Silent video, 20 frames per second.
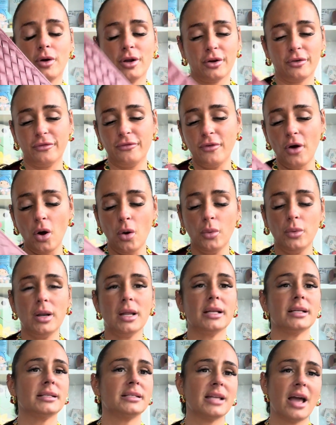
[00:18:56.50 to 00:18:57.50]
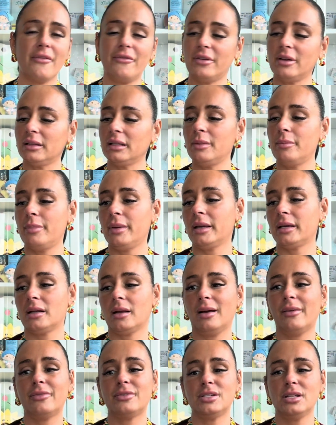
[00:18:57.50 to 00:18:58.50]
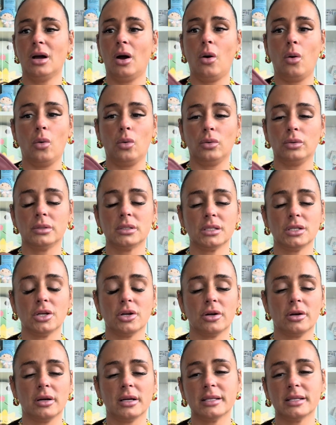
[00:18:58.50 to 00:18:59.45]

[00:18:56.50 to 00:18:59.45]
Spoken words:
your phone, definitely big enough to hold your